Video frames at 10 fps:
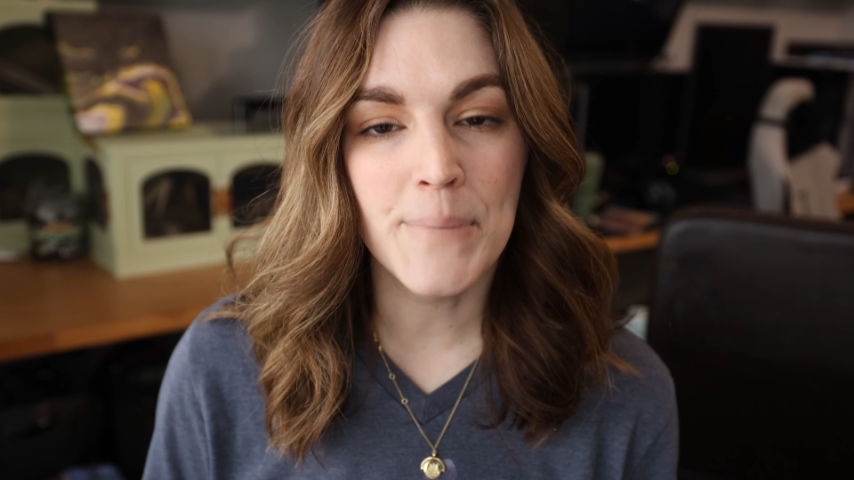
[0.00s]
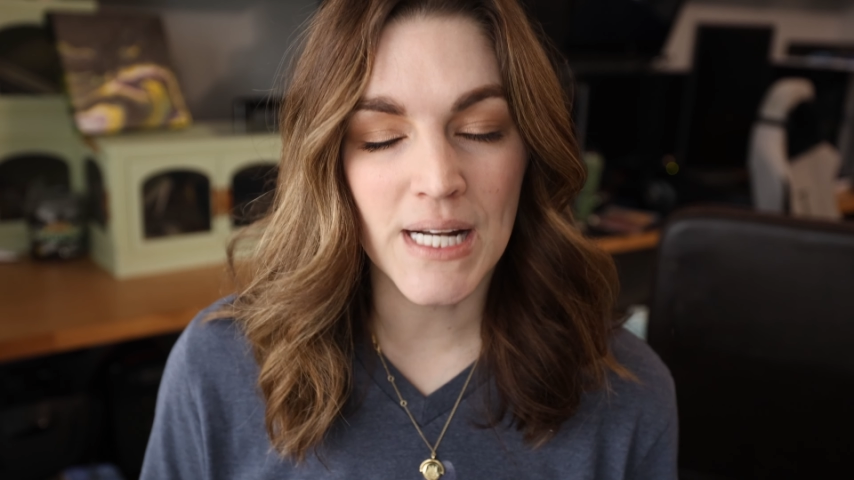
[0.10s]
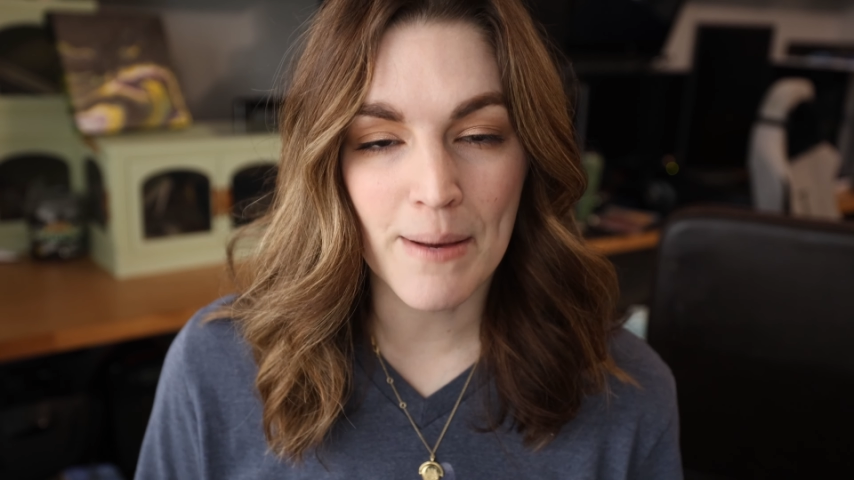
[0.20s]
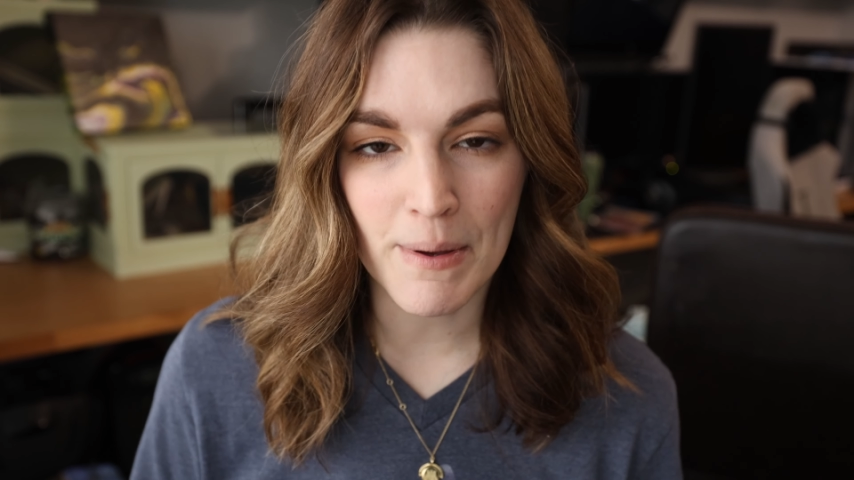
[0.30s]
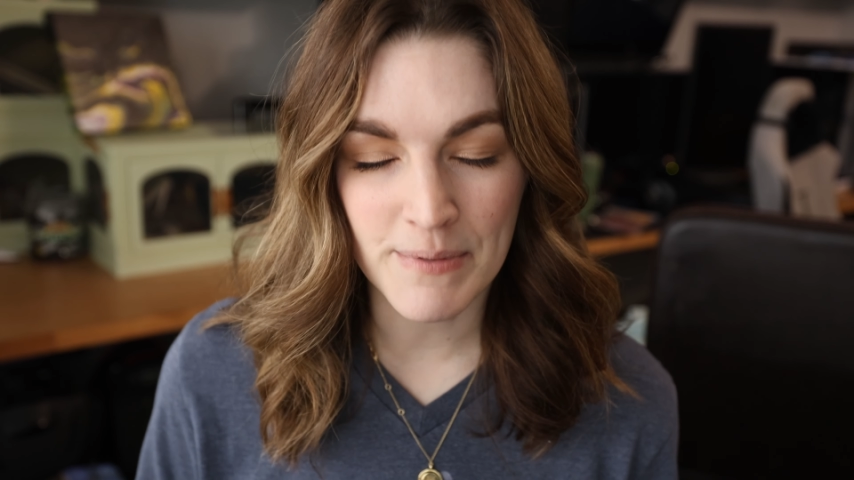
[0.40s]

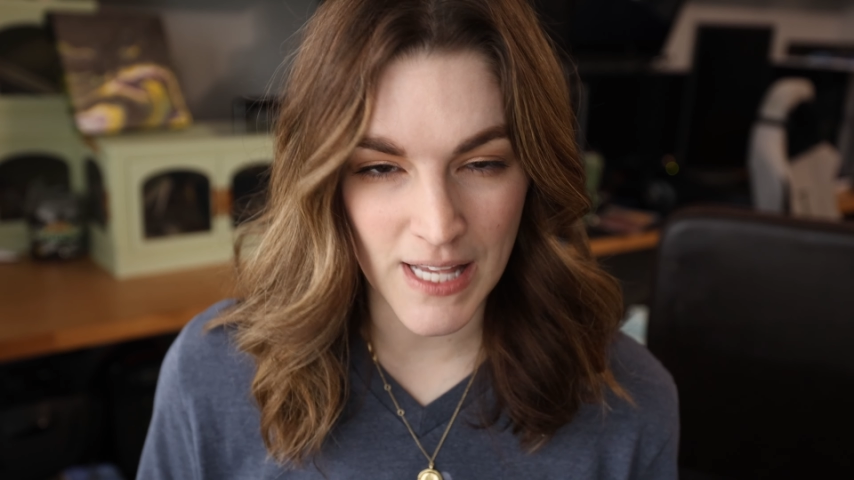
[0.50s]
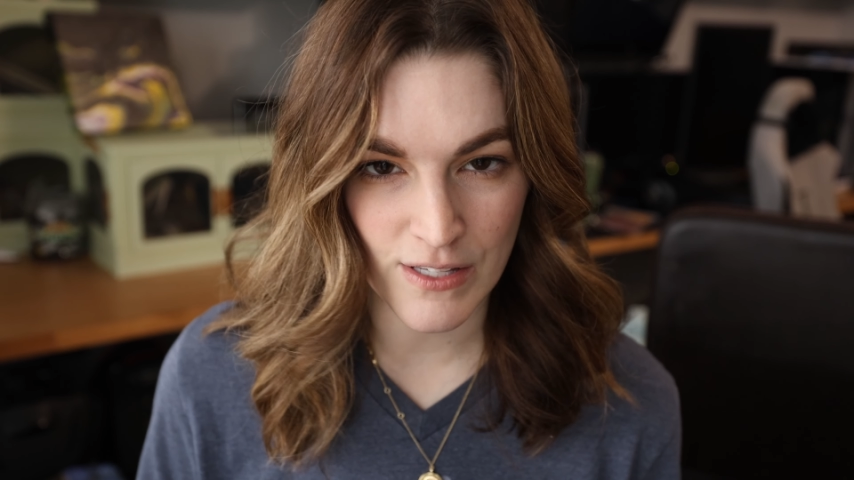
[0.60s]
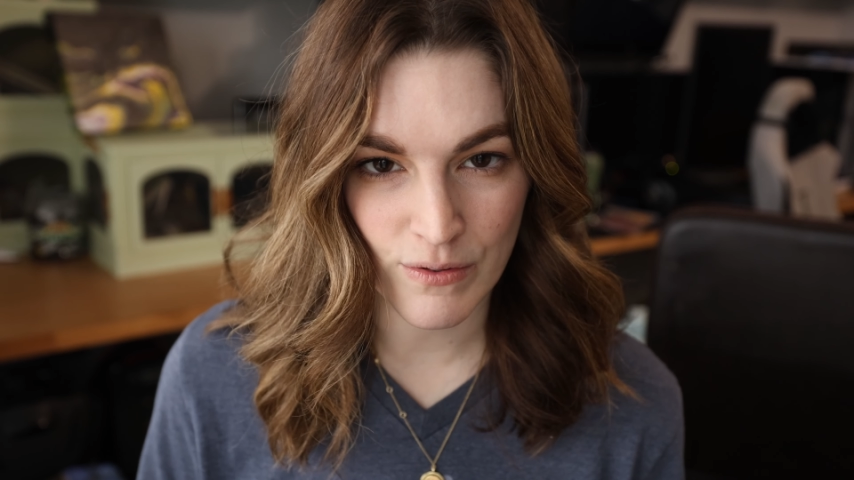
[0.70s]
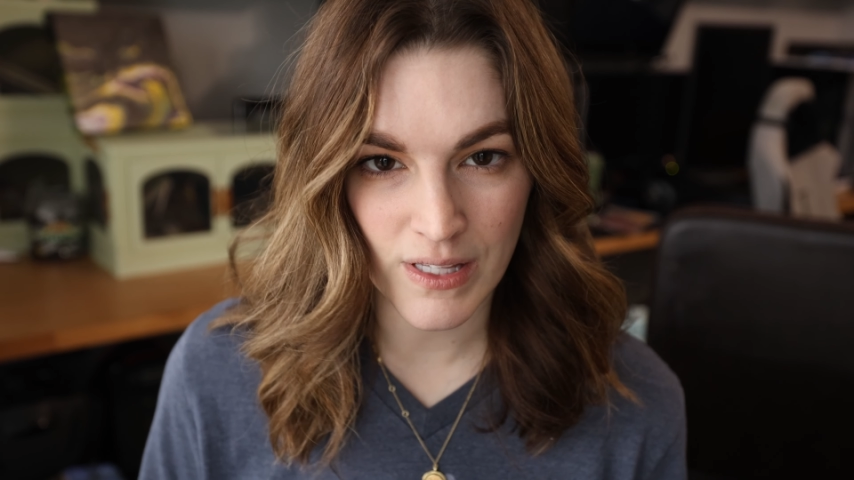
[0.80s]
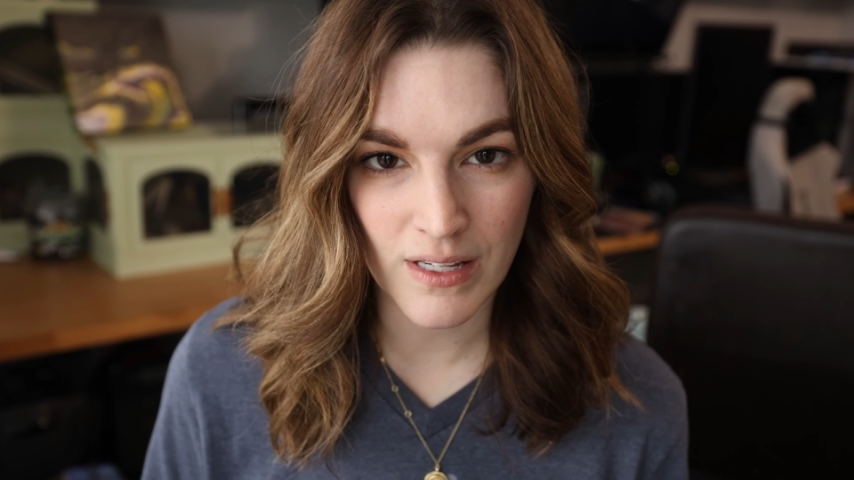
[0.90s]
but I'm
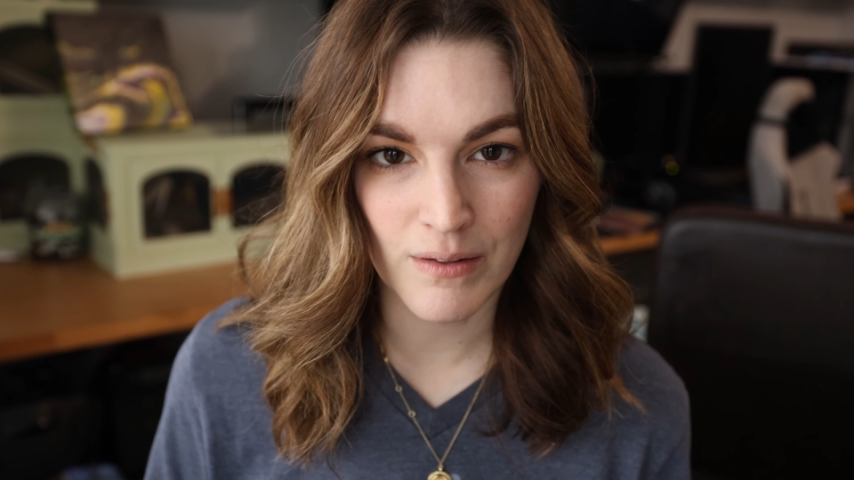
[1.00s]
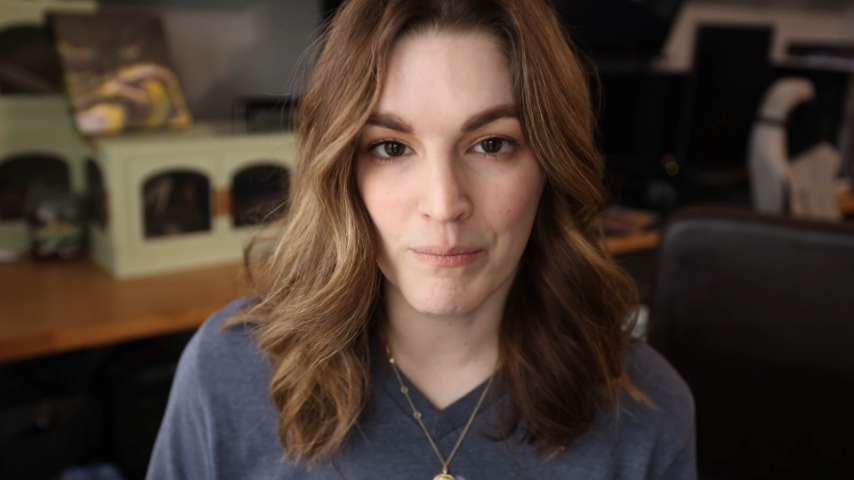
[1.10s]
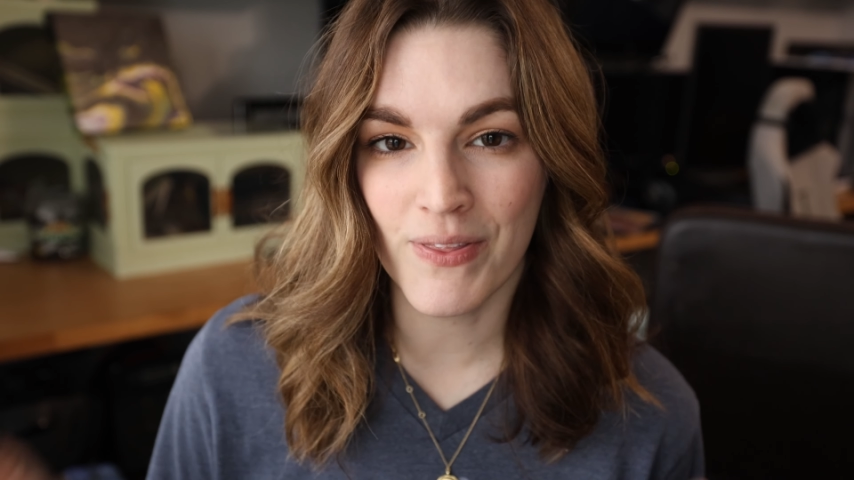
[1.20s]
obsessed with it,